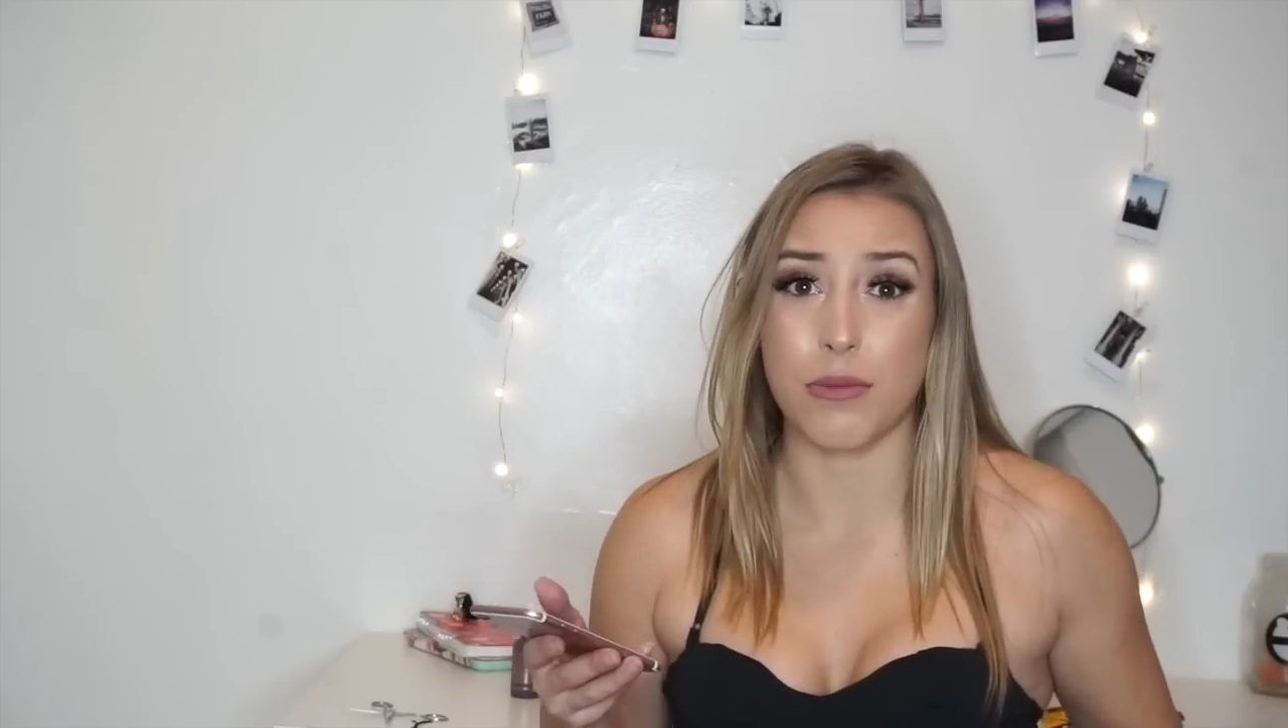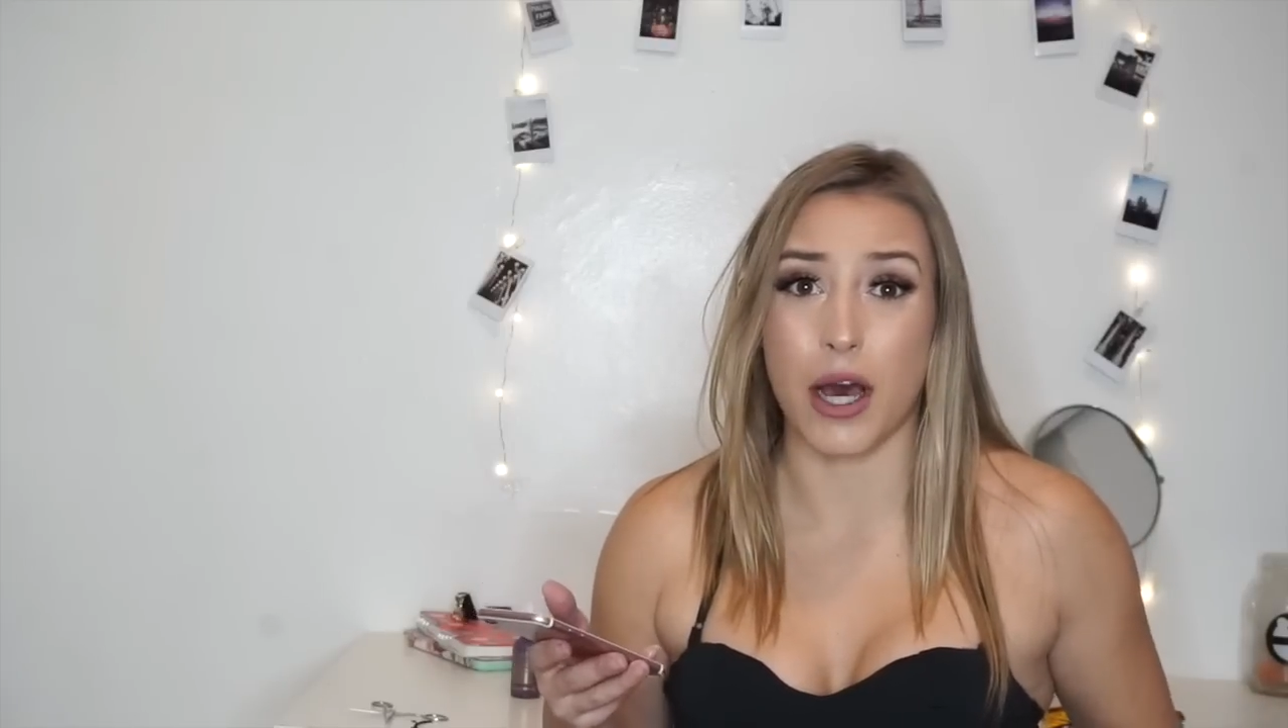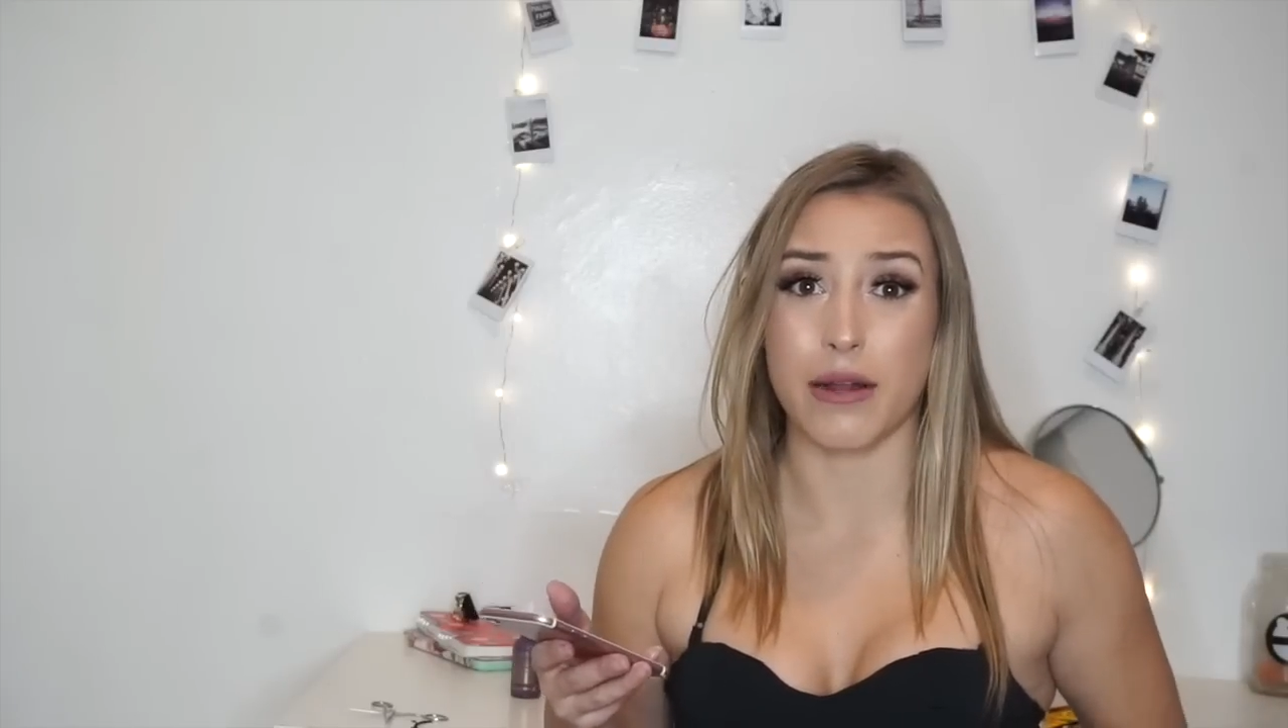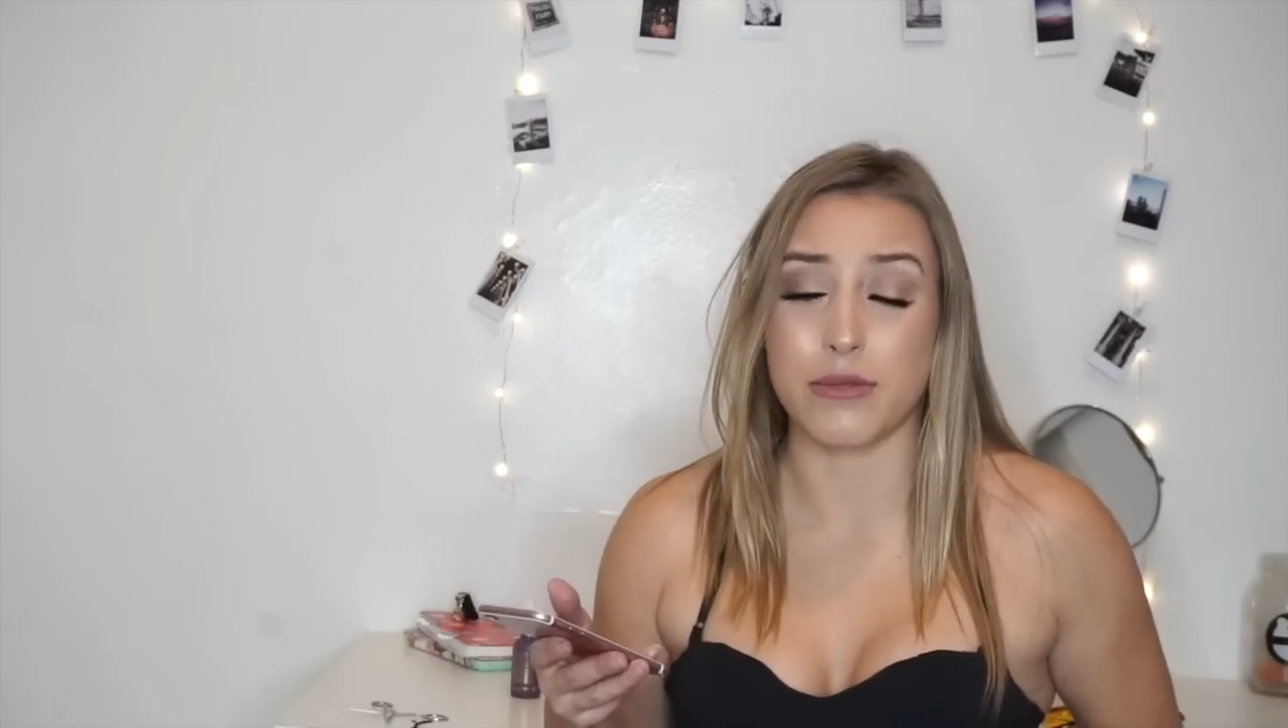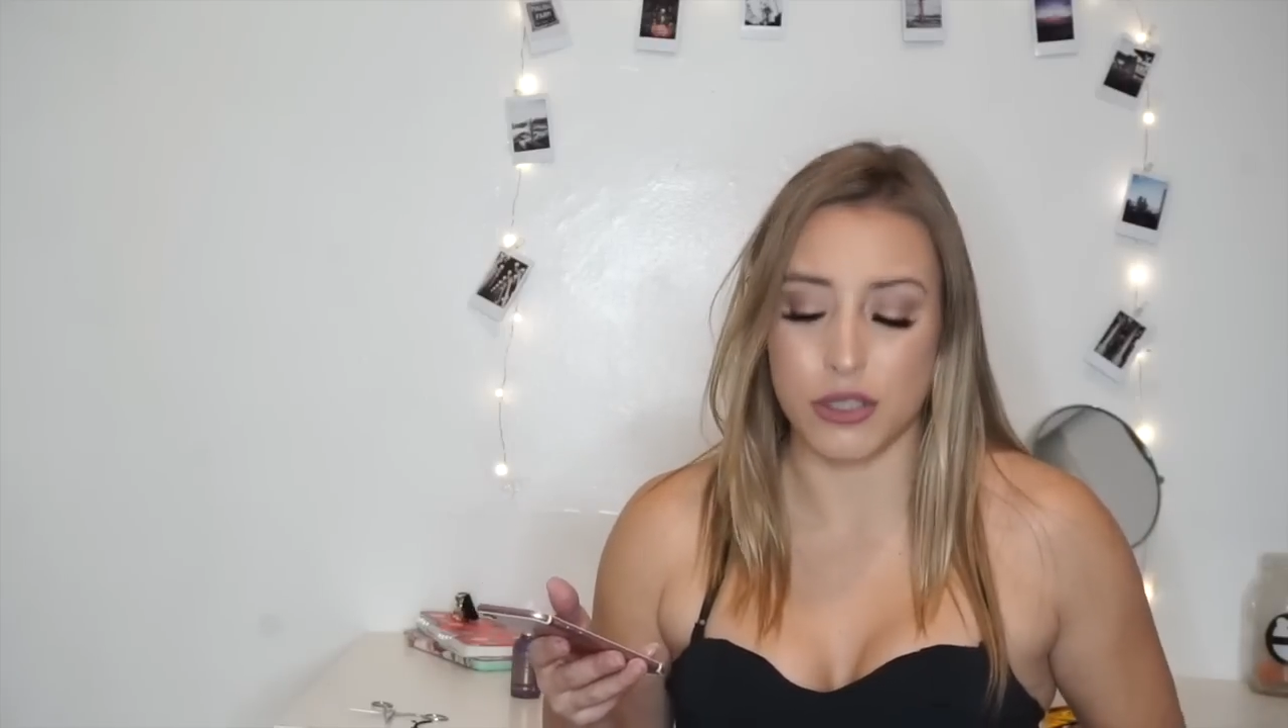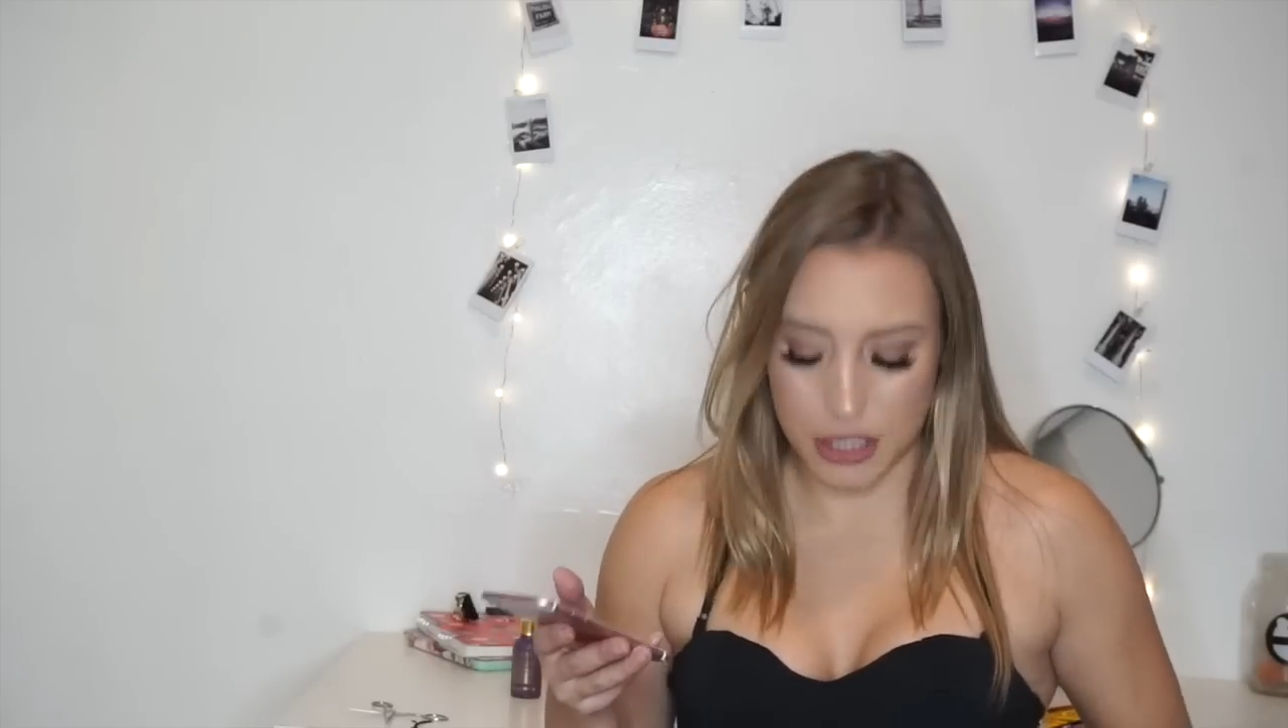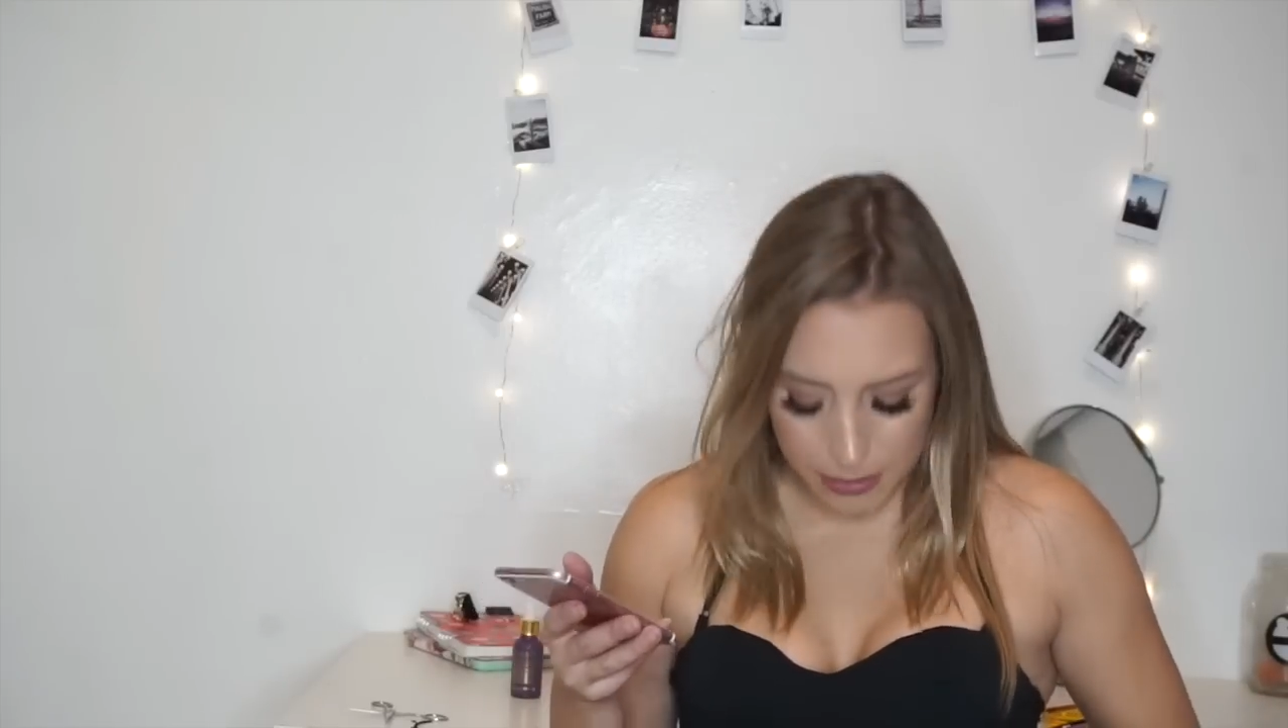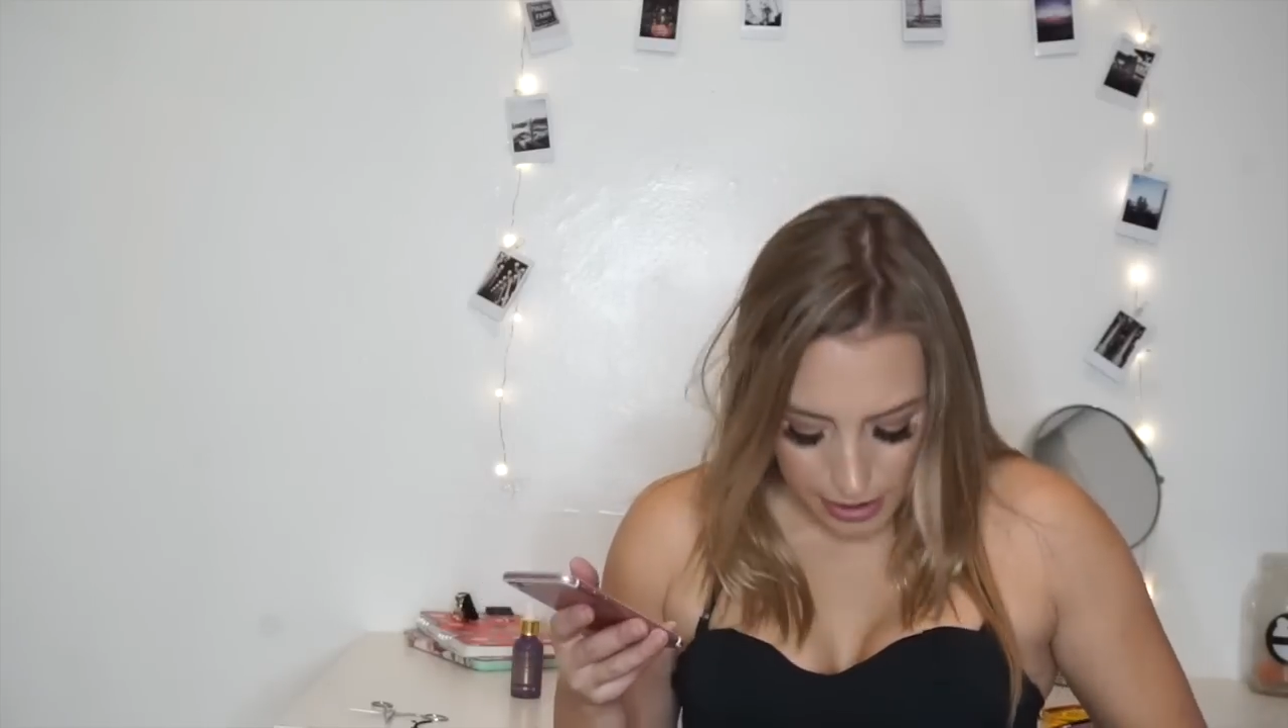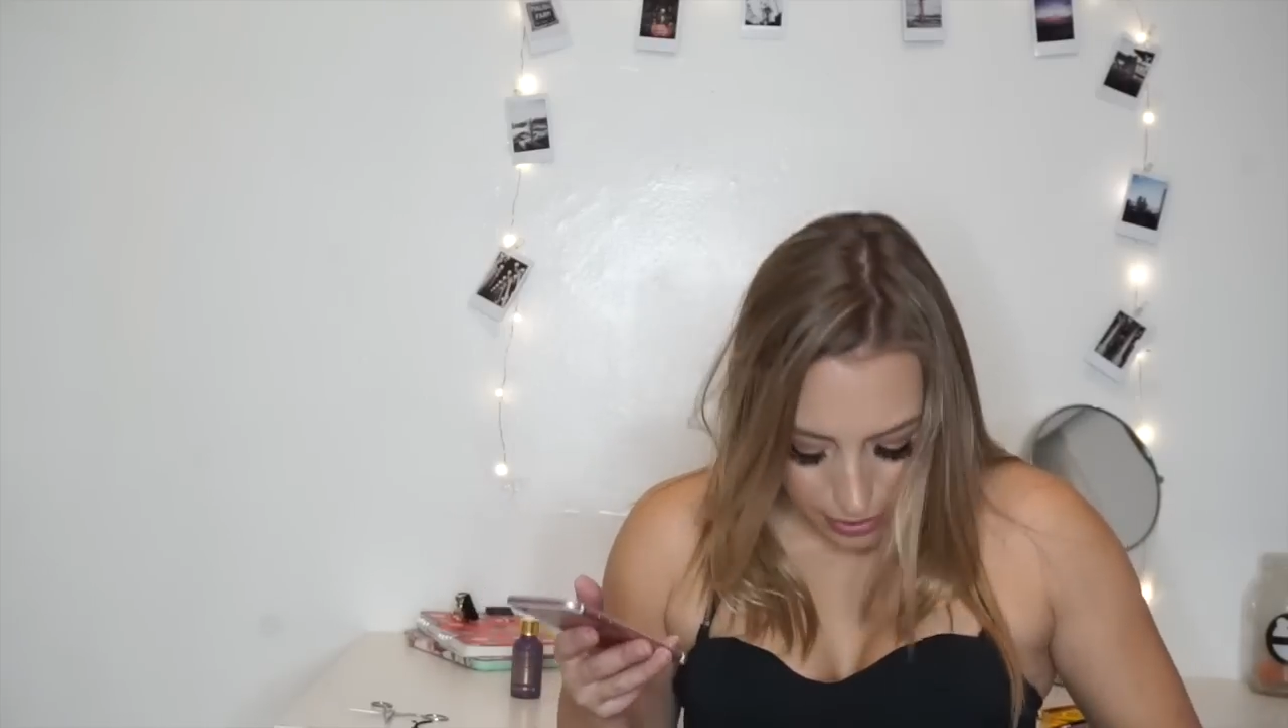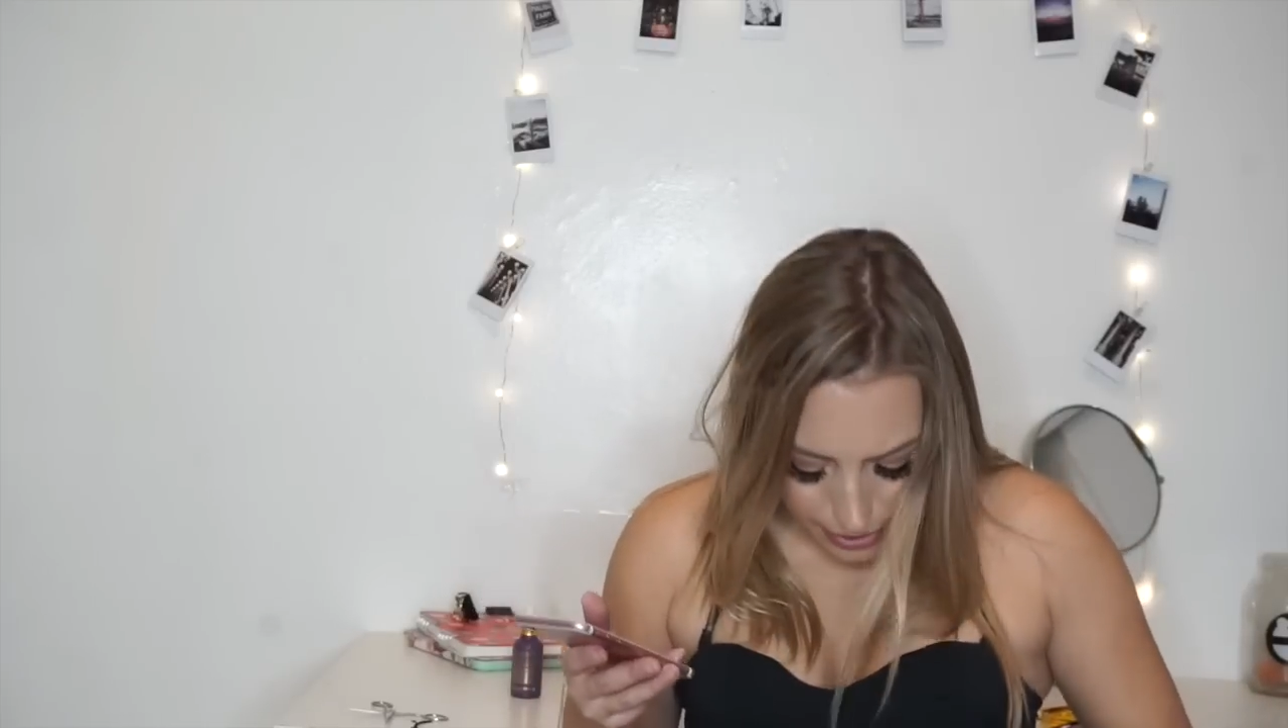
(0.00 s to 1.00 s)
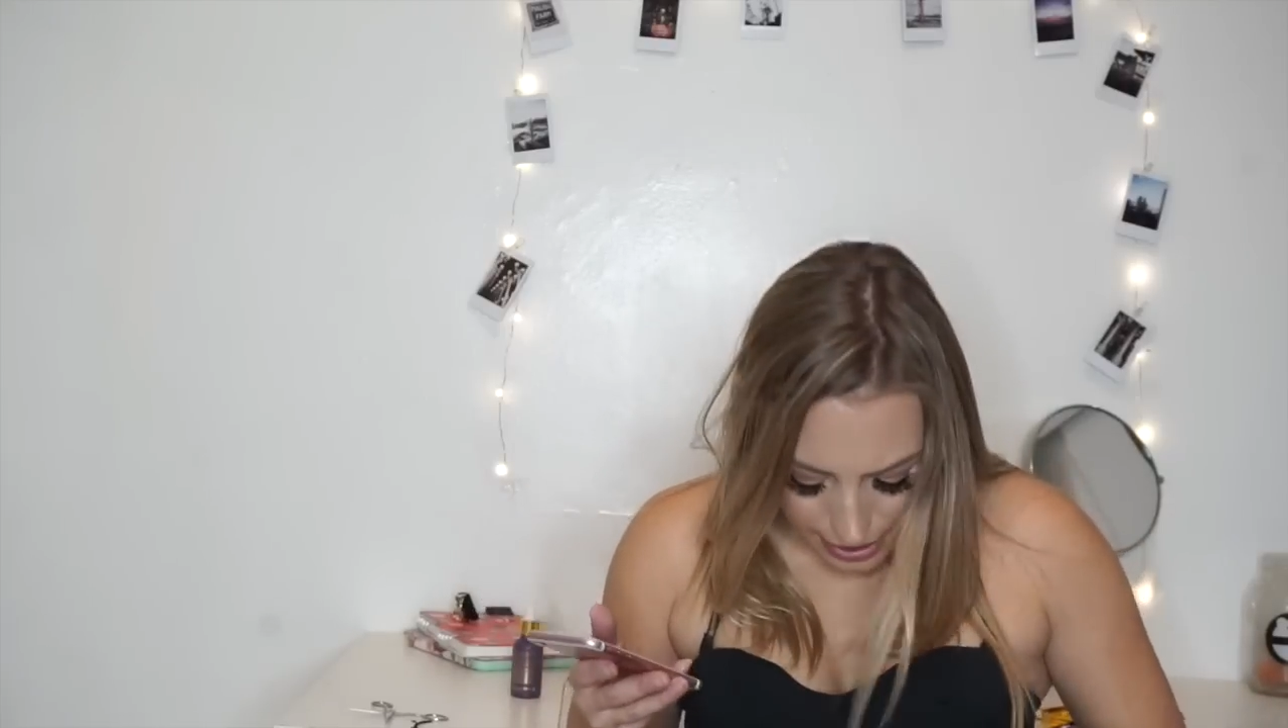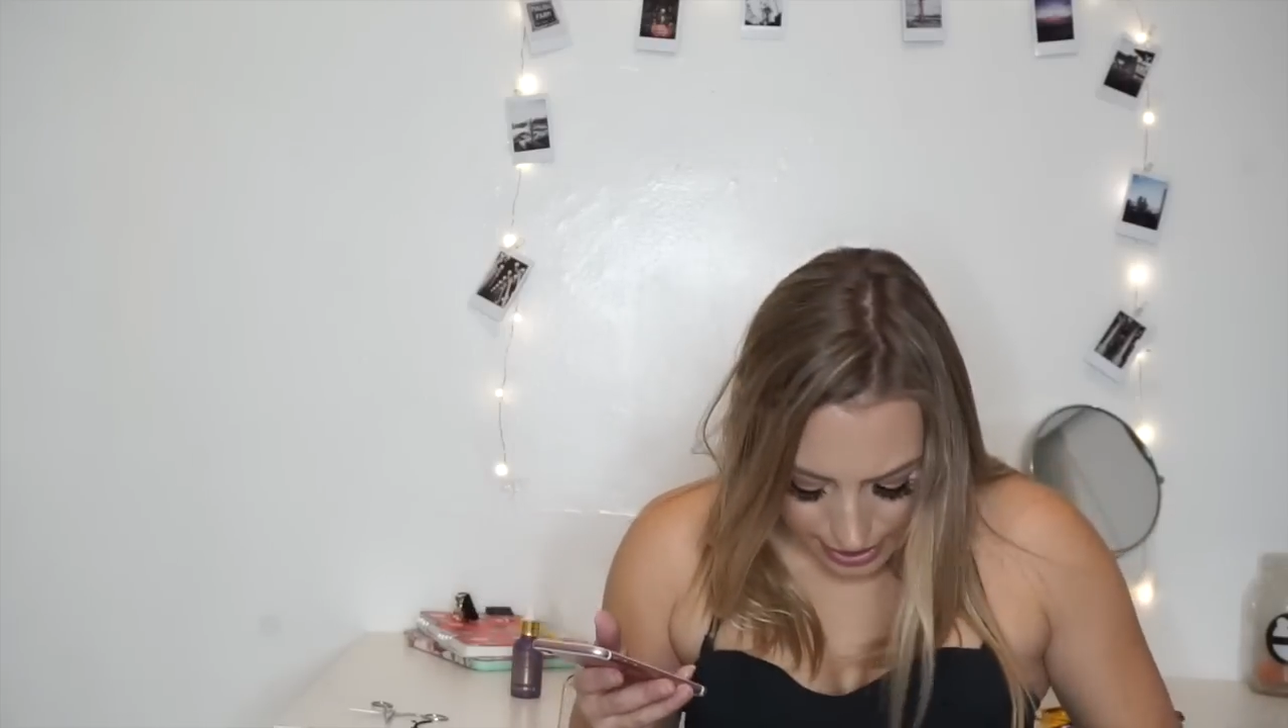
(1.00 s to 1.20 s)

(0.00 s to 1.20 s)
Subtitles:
bottoms or something with